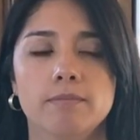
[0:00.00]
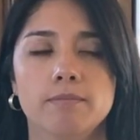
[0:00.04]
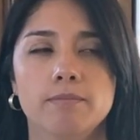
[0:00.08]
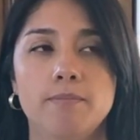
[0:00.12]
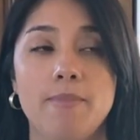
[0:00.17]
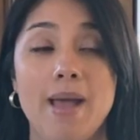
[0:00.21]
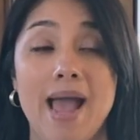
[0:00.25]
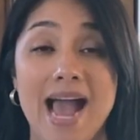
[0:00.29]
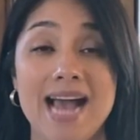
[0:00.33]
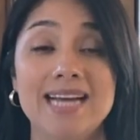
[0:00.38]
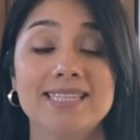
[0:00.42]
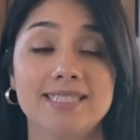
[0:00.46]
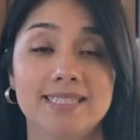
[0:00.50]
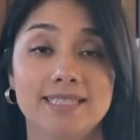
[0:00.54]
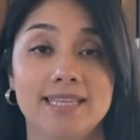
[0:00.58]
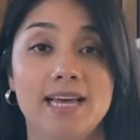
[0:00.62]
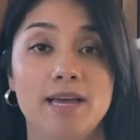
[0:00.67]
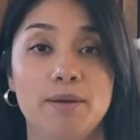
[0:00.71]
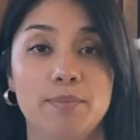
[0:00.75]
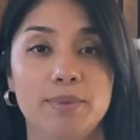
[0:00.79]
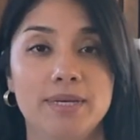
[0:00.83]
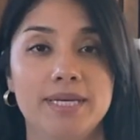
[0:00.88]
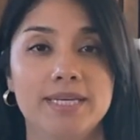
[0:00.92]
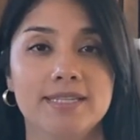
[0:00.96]
past
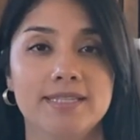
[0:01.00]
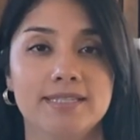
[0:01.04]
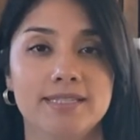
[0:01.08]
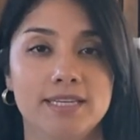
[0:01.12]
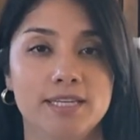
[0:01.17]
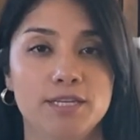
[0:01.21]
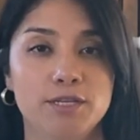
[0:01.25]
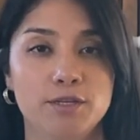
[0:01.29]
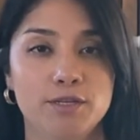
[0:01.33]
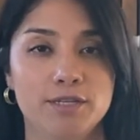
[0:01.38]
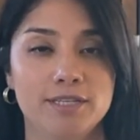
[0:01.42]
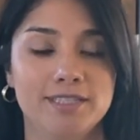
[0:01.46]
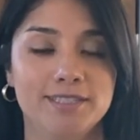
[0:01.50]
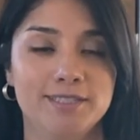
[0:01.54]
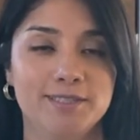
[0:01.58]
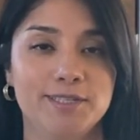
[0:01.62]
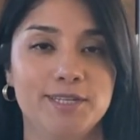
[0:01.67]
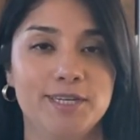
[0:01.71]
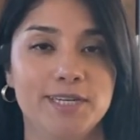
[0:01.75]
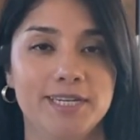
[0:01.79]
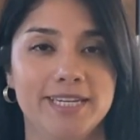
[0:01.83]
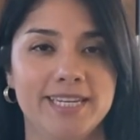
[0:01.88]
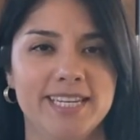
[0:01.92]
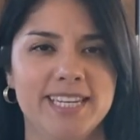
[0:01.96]
that, because then you can
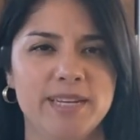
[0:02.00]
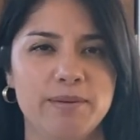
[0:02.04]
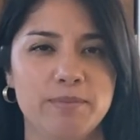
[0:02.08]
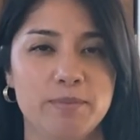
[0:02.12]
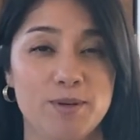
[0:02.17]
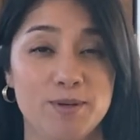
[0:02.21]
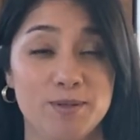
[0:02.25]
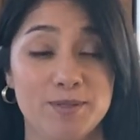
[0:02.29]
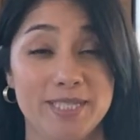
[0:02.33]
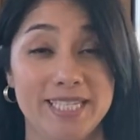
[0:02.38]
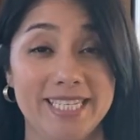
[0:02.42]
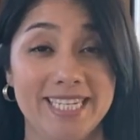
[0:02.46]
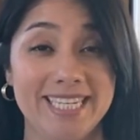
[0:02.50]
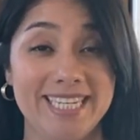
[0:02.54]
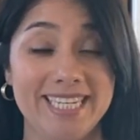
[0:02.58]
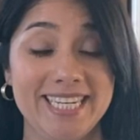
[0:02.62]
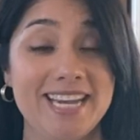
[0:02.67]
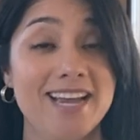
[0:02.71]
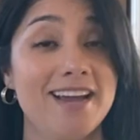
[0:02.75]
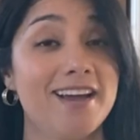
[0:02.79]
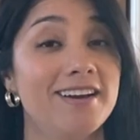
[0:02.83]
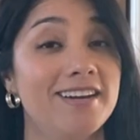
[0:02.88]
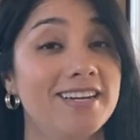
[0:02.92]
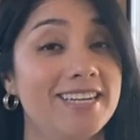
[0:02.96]
start getting
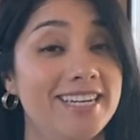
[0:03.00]
moldy,